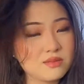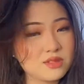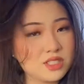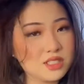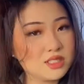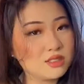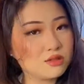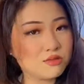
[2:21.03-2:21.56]

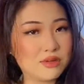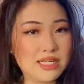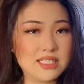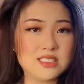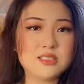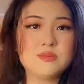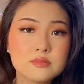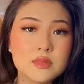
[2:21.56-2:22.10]
just
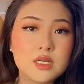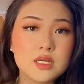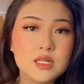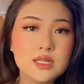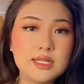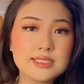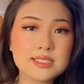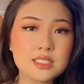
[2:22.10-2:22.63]
straight.
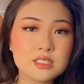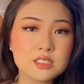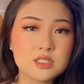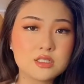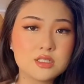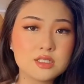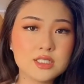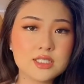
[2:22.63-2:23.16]
Let's get
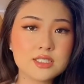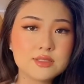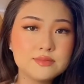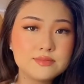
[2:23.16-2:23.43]
started.